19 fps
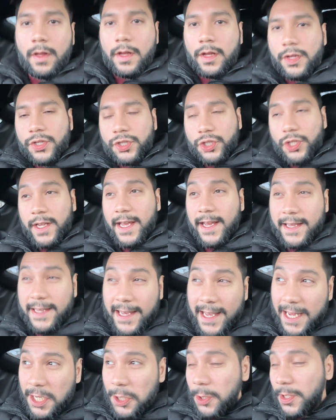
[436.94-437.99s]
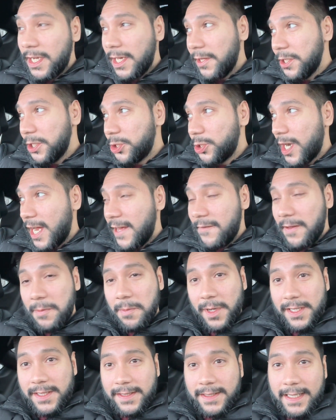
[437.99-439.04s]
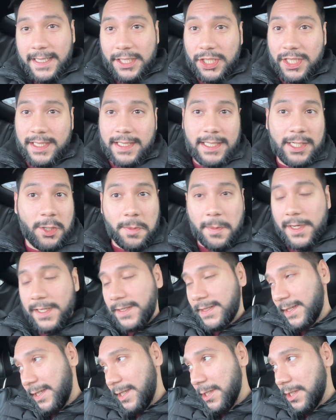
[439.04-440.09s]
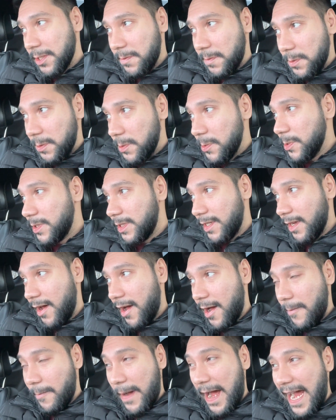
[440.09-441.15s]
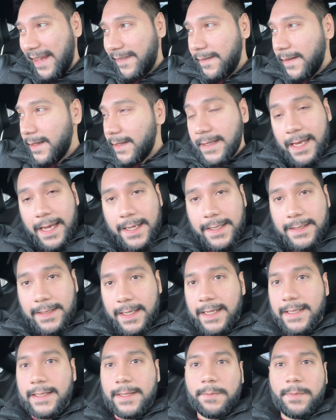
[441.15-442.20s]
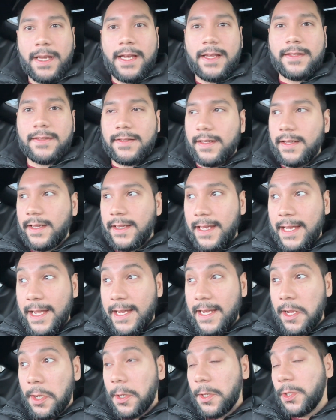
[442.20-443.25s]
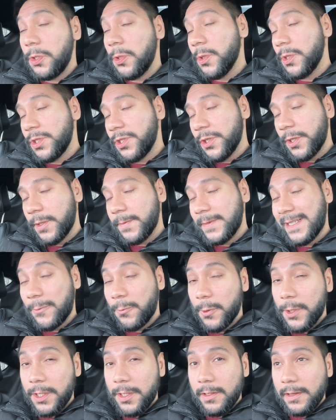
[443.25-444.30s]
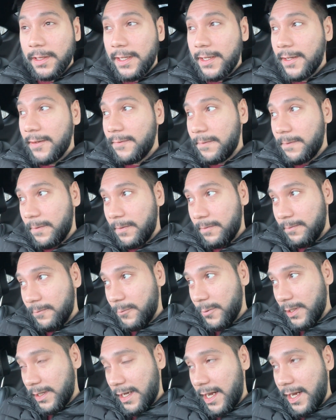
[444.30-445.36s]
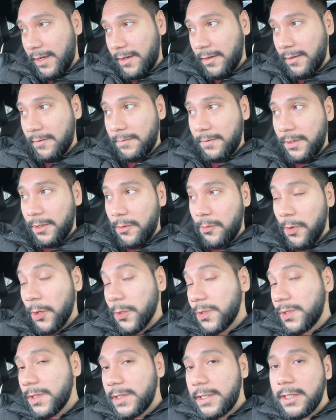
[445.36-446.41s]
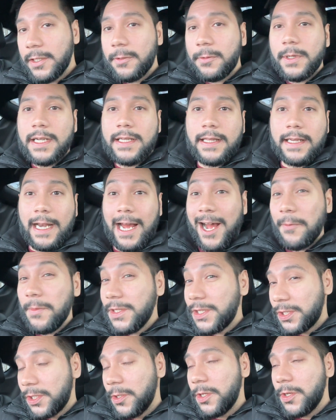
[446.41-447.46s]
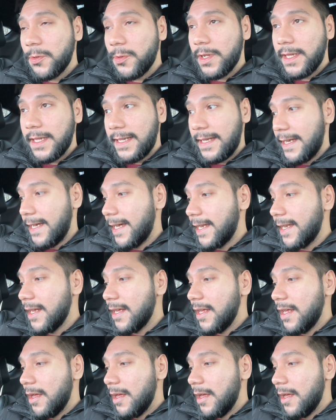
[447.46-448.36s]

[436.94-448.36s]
So yeah, can you daily drive a Mustang GT or Mustang EcoBoost? I think yes. It depends again on your circumstance, where you live, what kind of, you know, roads you deal with, and how much snow you really get.